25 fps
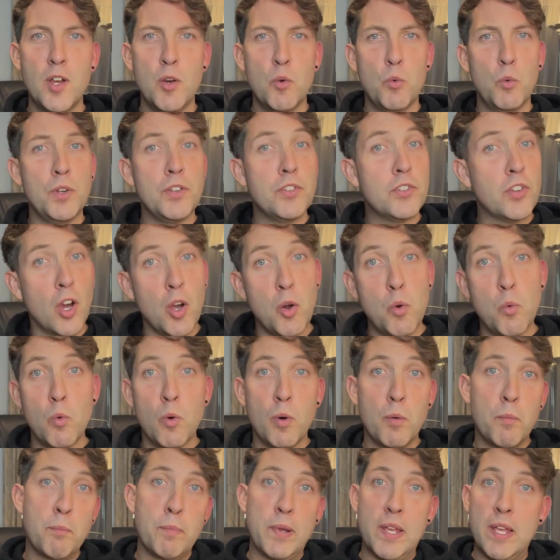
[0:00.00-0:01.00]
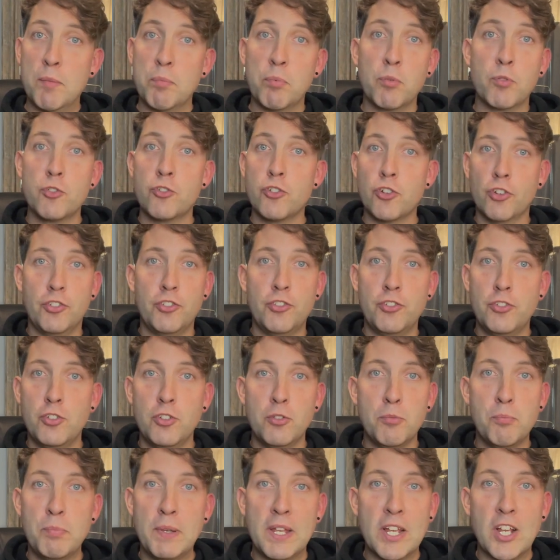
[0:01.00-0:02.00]
We don't want people just
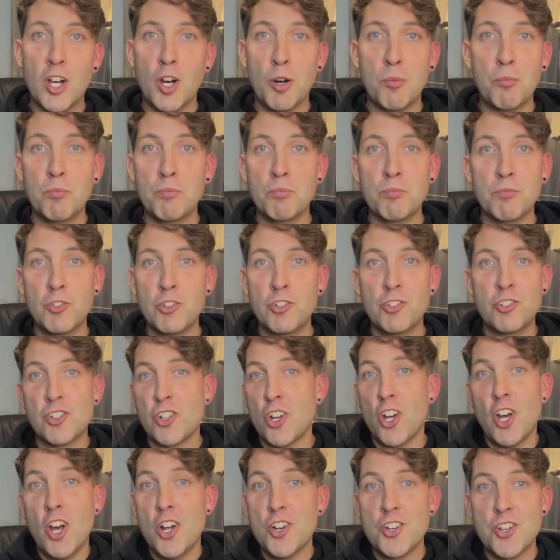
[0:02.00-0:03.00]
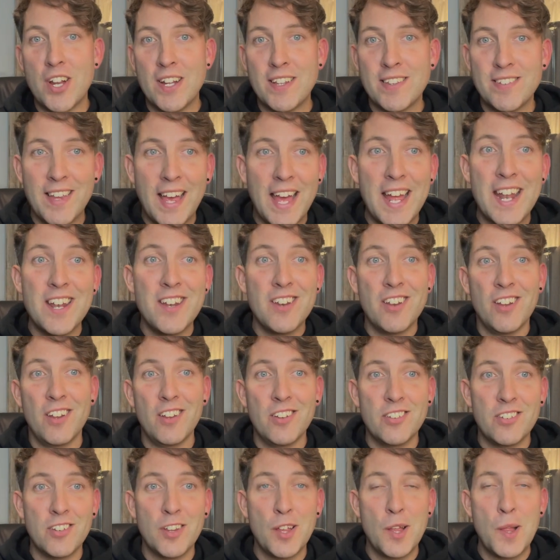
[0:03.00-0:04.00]
to become church
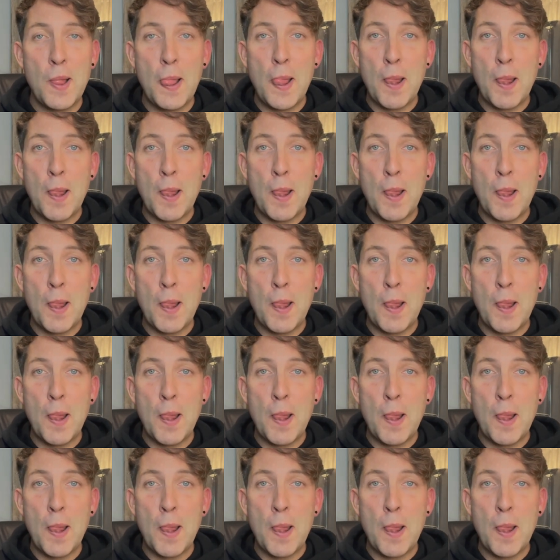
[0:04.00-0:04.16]
attenders,